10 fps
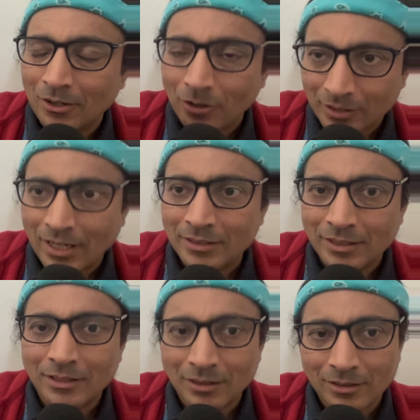
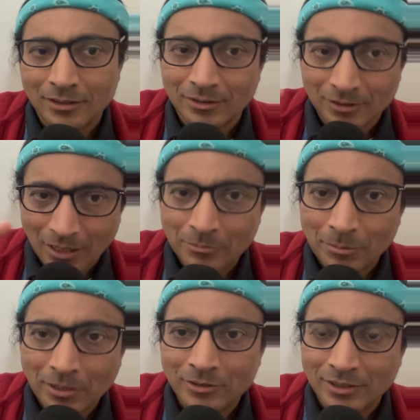organic amla
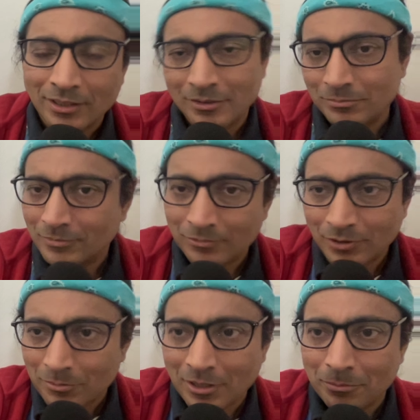powder
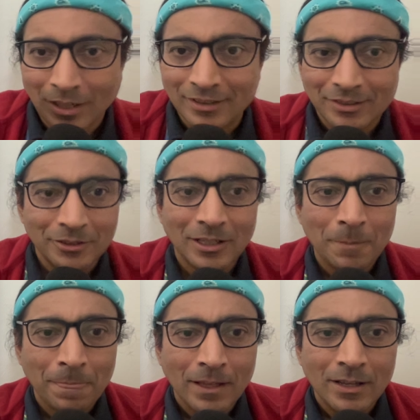from some brand. Okay,
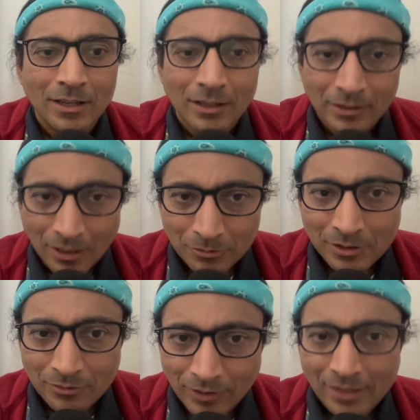ground
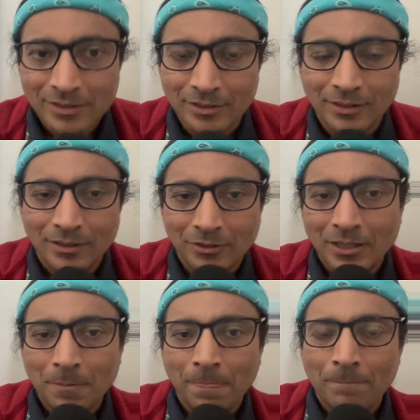flaxseed.
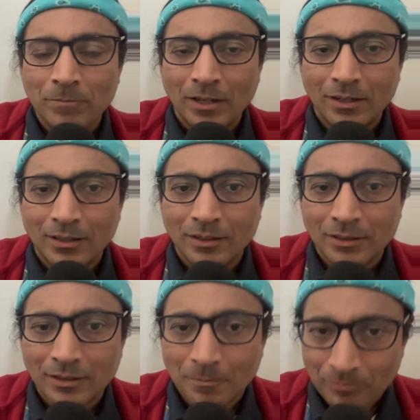Okay.
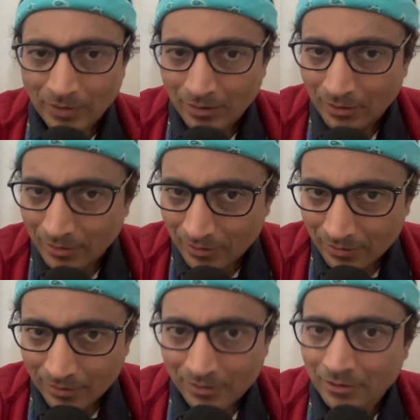
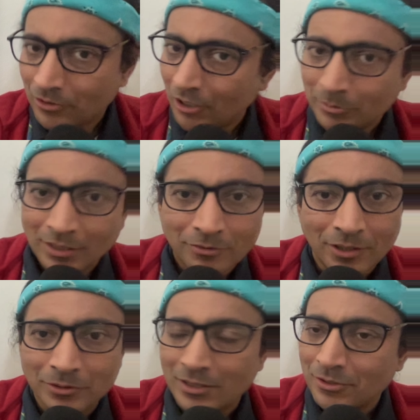It's commonly
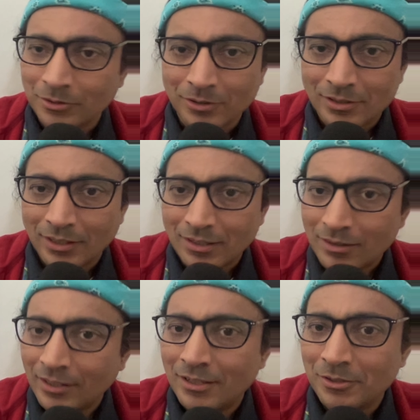found in stores, like
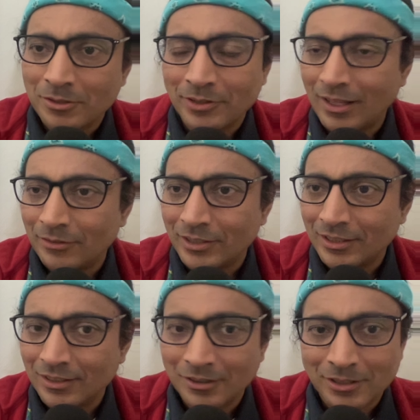Trader Joe's will have it.
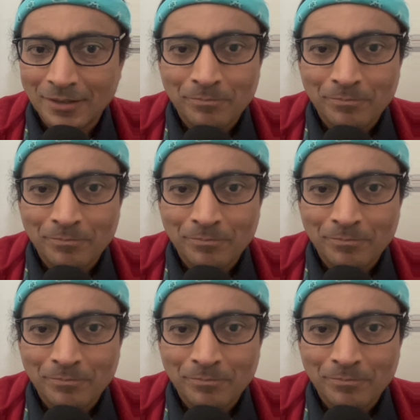Okay,